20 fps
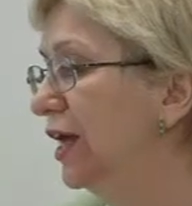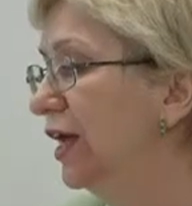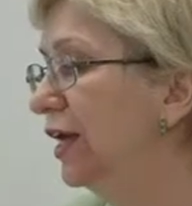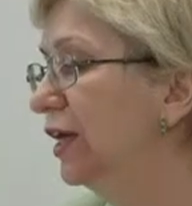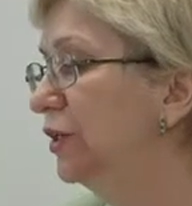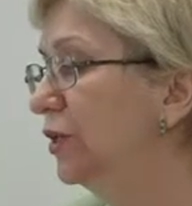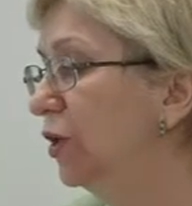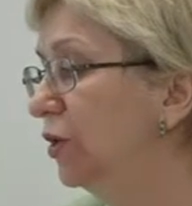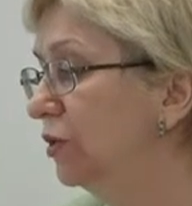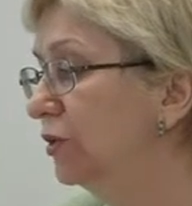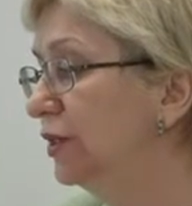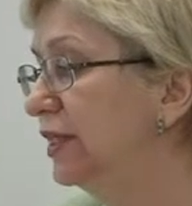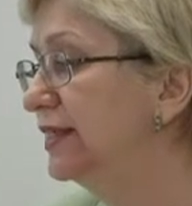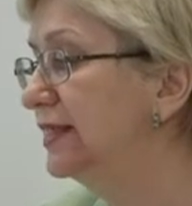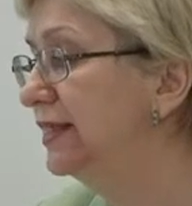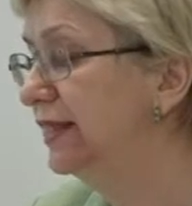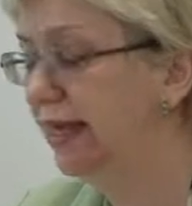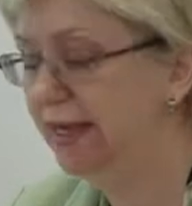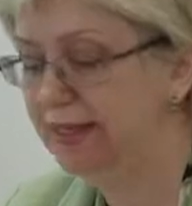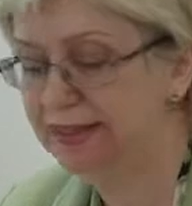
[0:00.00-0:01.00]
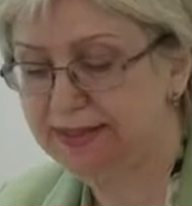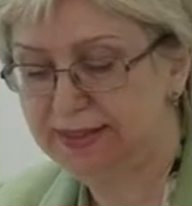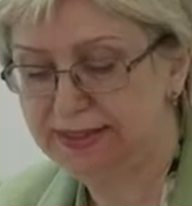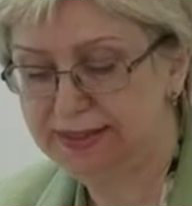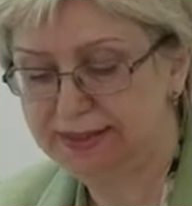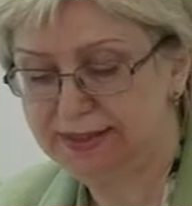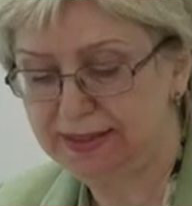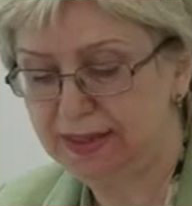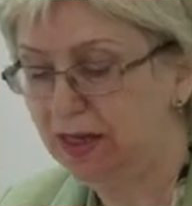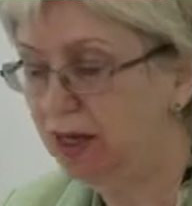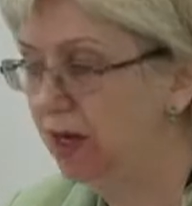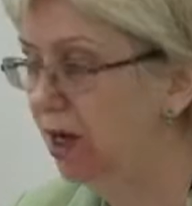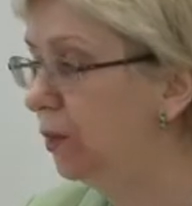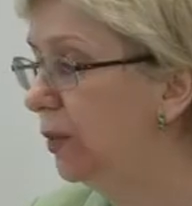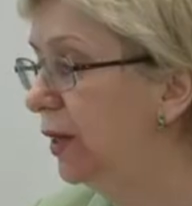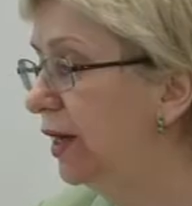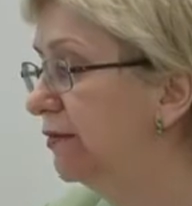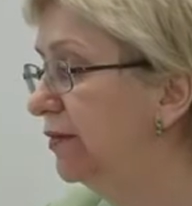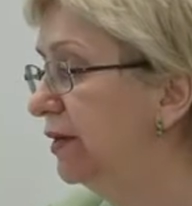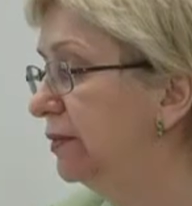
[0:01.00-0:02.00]
In all these cases,
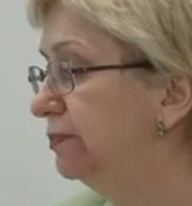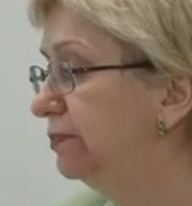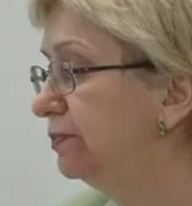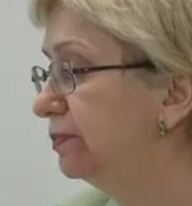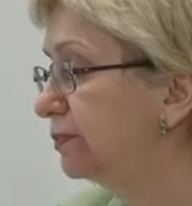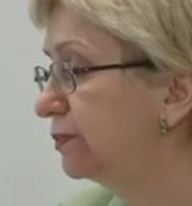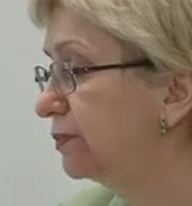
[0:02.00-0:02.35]
however,